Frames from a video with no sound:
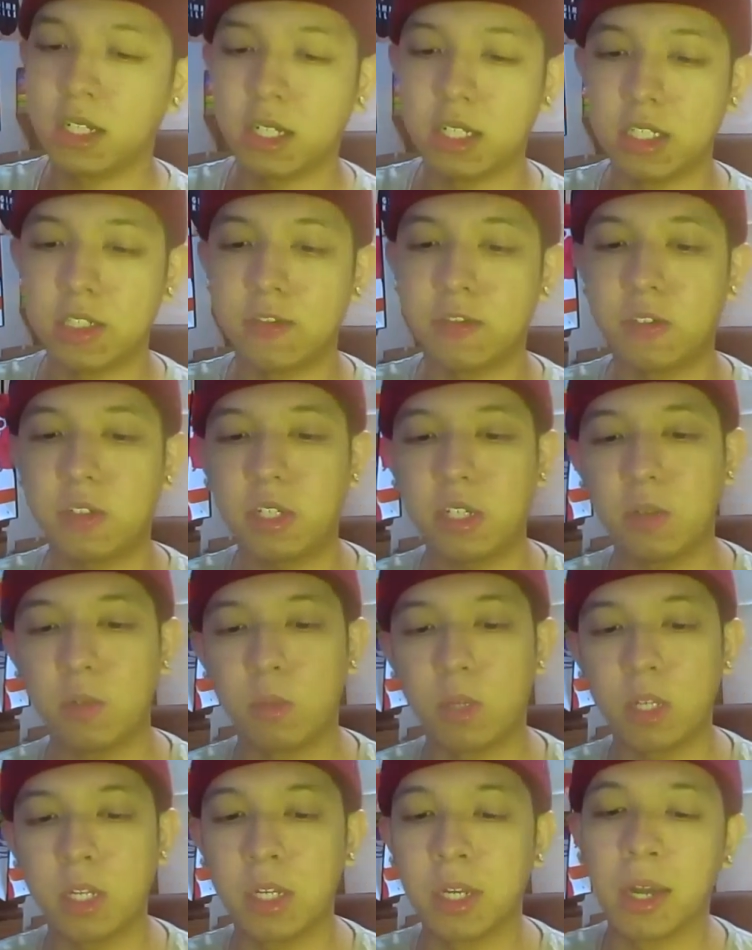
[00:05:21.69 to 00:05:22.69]
It's for like
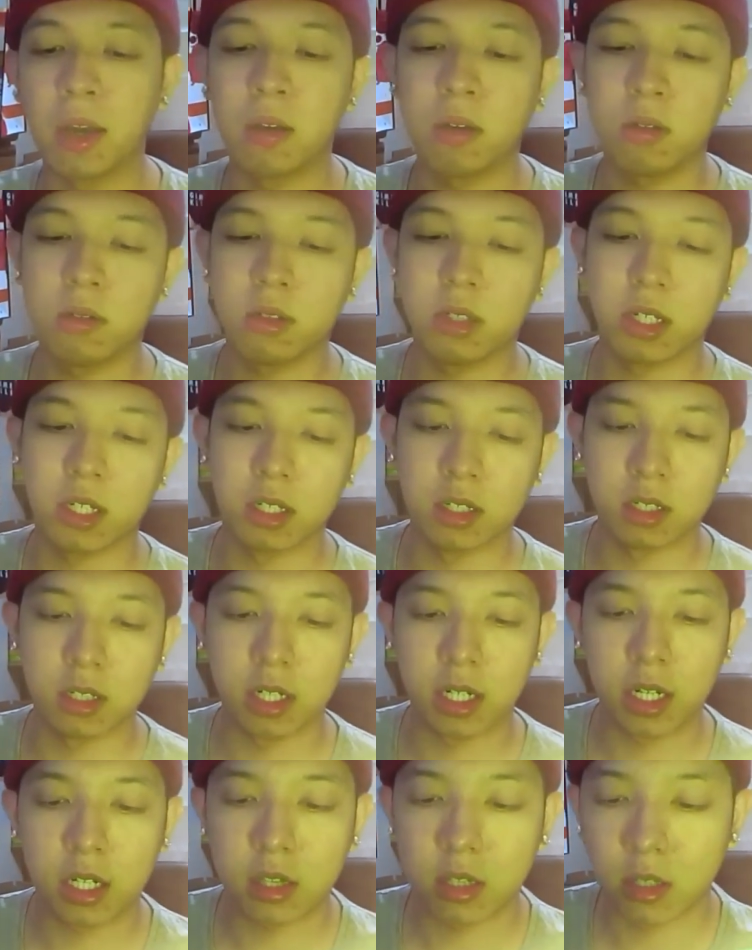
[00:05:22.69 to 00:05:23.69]
working out. Like uh,
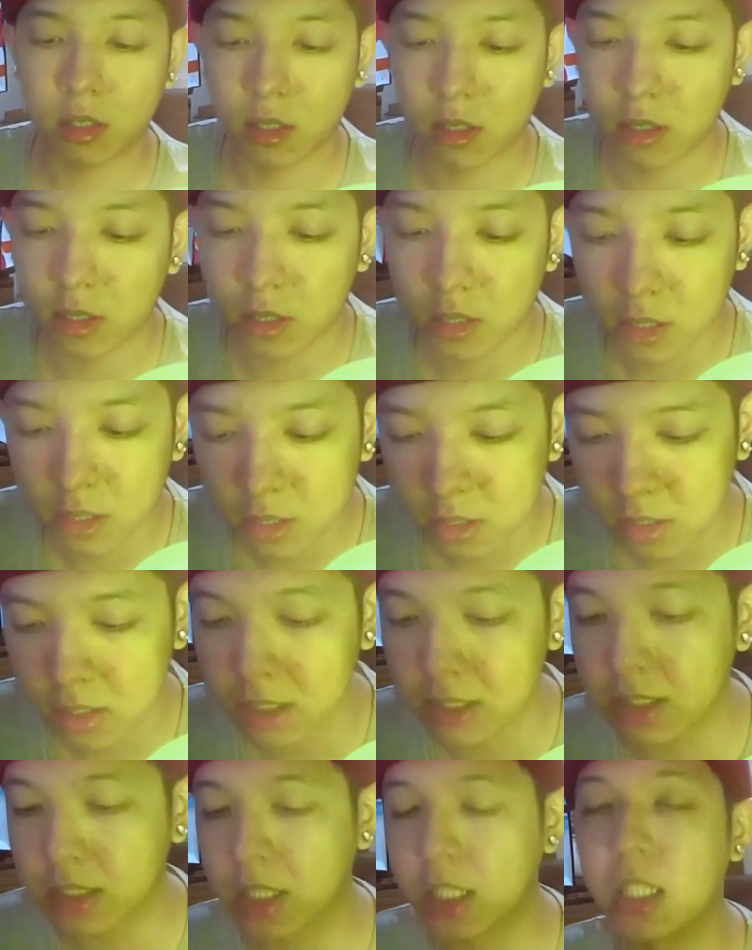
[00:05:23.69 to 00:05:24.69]
I got the, the
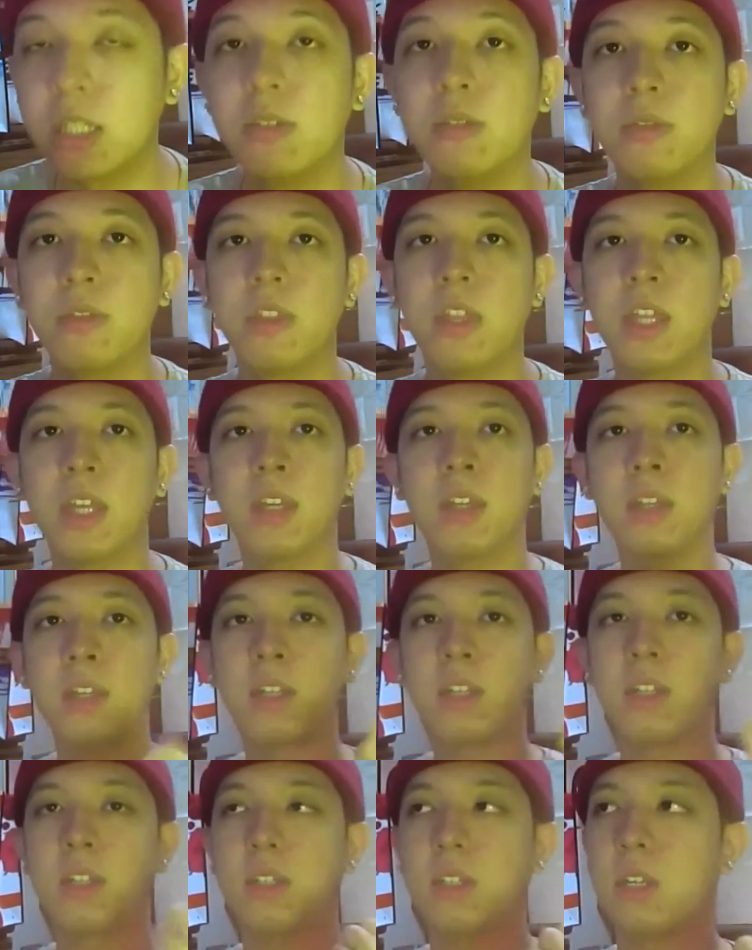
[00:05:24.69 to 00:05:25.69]
sleeve
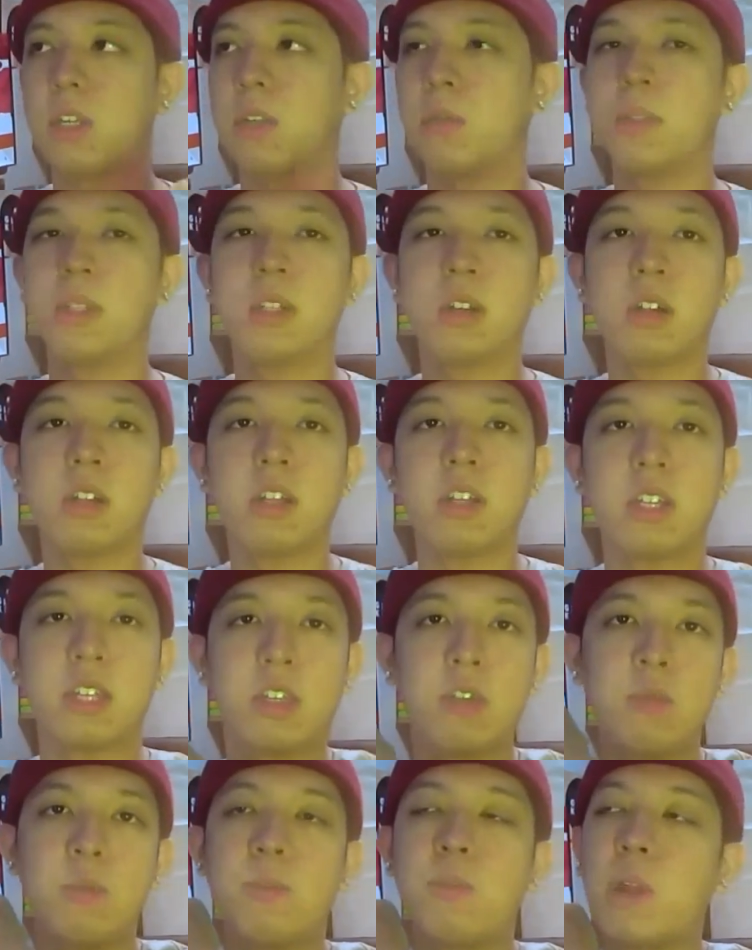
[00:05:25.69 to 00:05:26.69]
thing. I don't know what you call it.
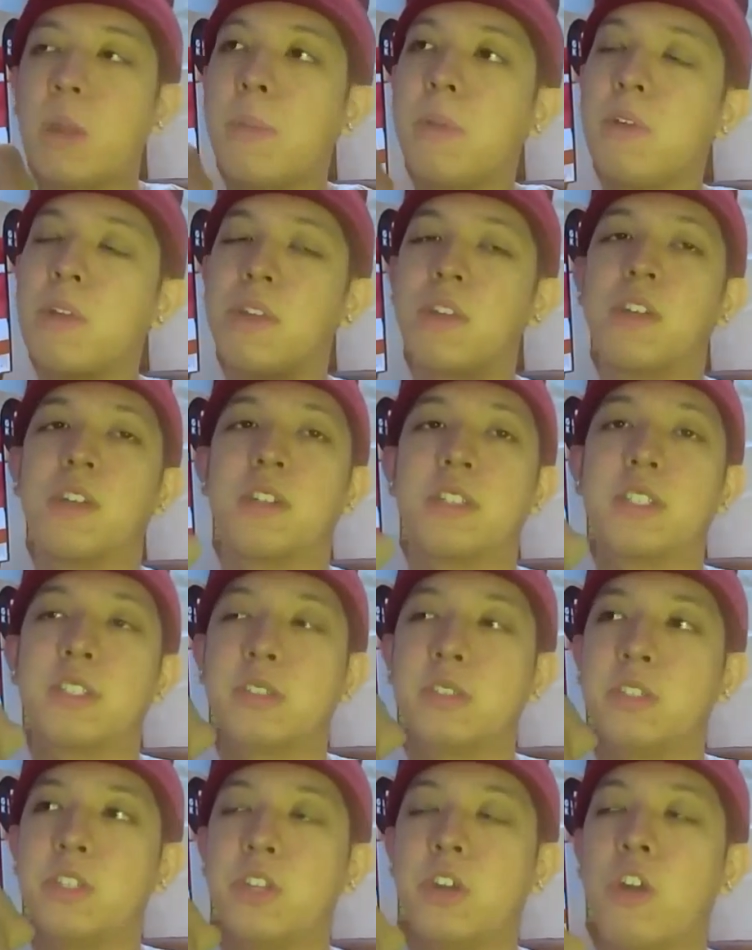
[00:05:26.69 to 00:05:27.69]
Like you wrap it around your
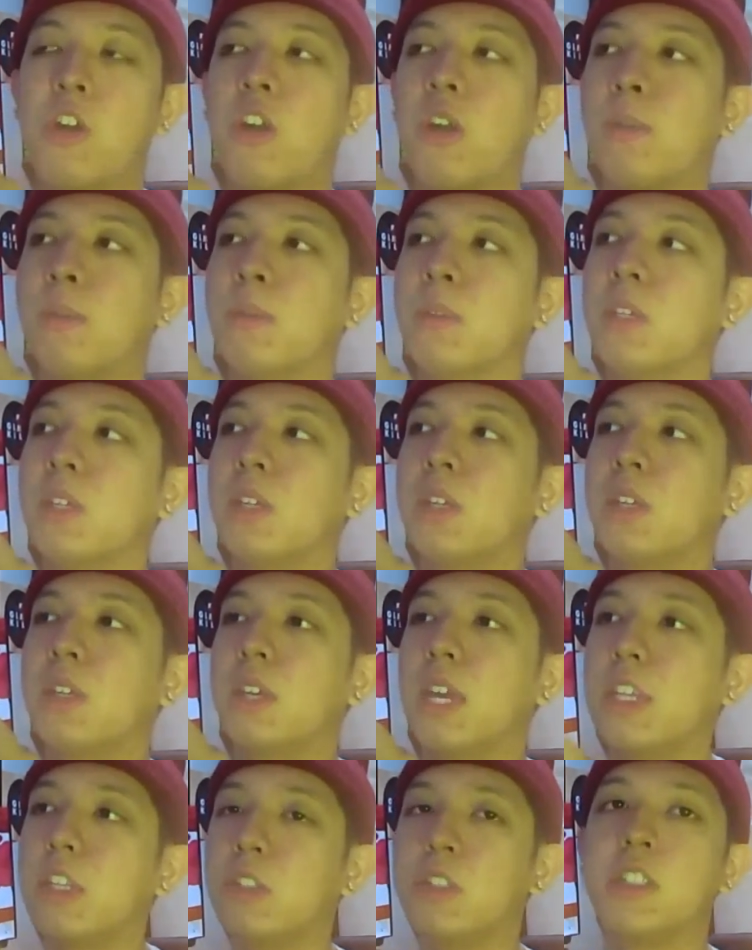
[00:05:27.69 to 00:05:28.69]
your arm,
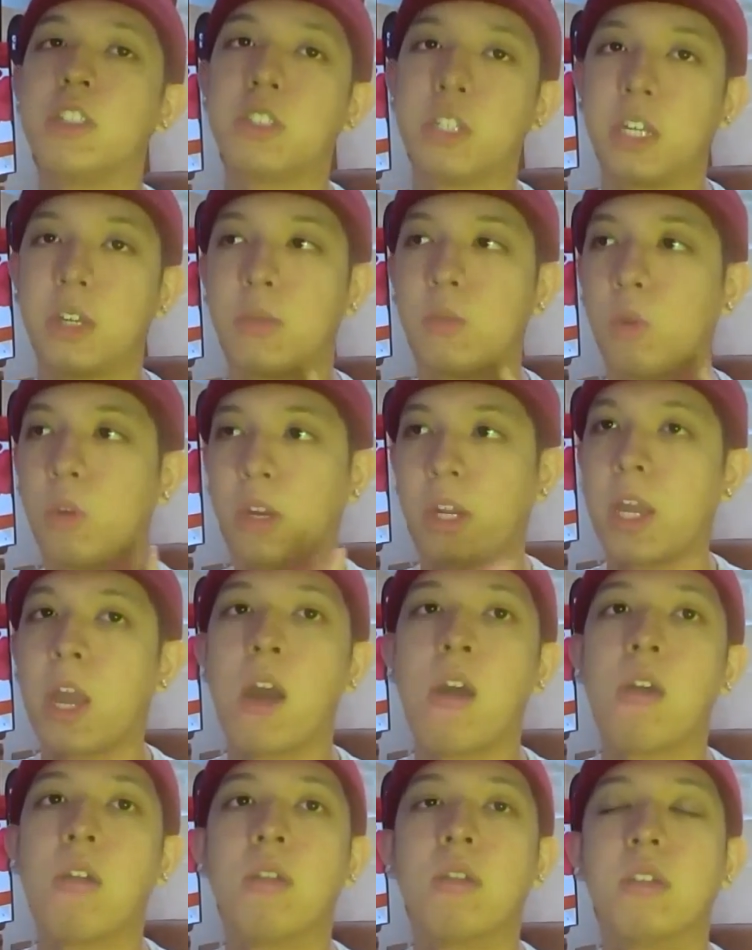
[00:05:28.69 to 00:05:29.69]
and then you just like work
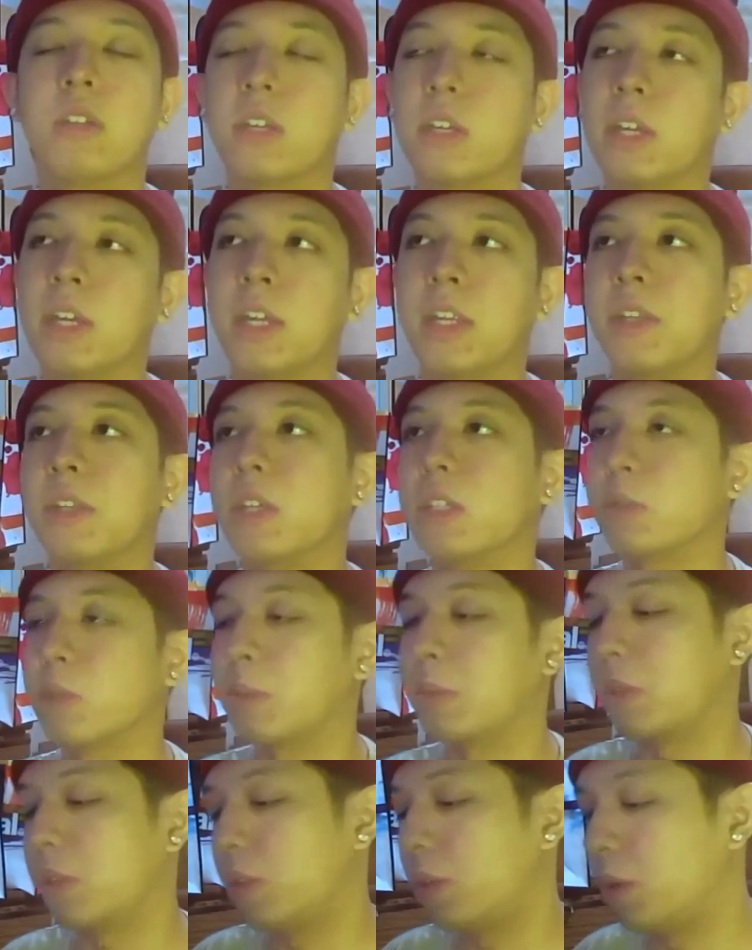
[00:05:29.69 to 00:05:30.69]
out, and that's
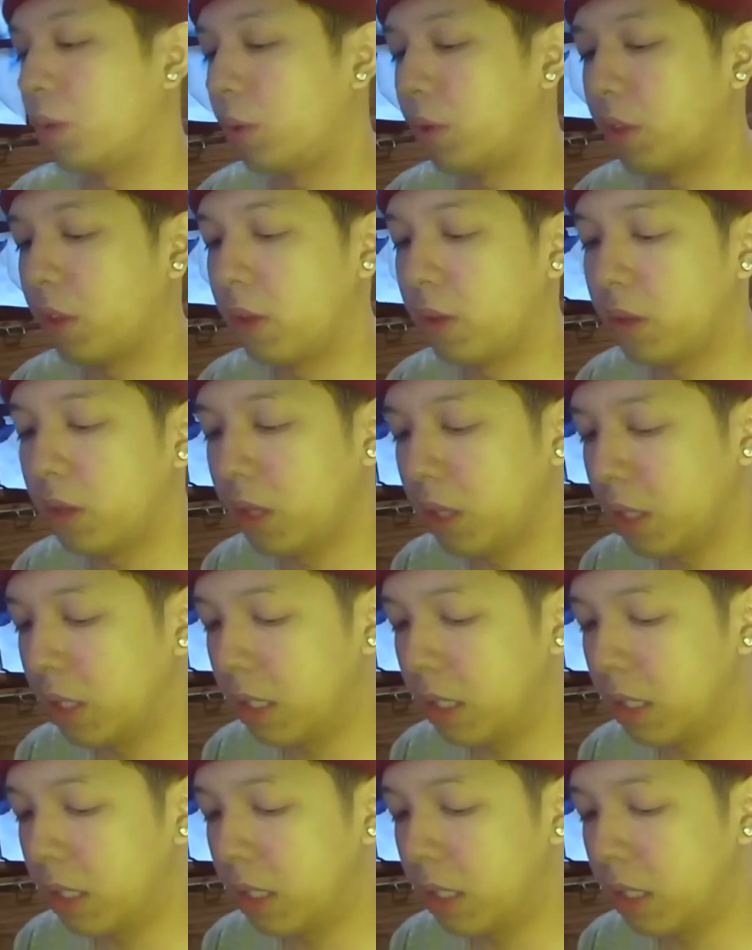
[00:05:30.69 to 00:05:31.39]
what I'm gonna do with it.